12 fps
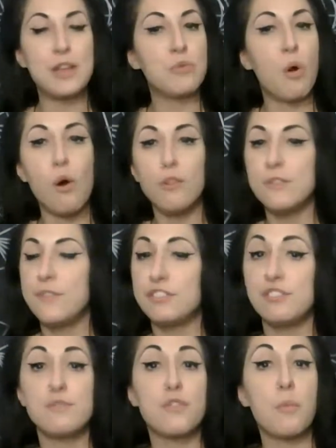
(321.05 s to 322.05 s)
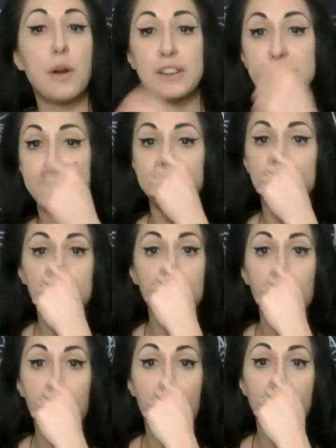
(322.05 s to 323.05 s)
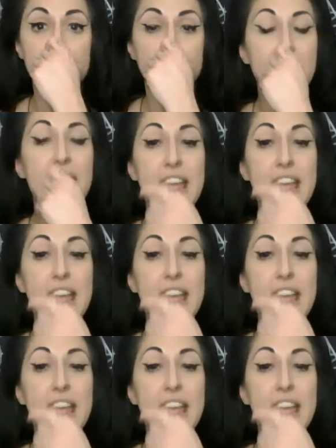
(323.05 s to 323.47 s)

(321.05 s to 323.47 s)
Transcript: You hold the vision for what it is that you want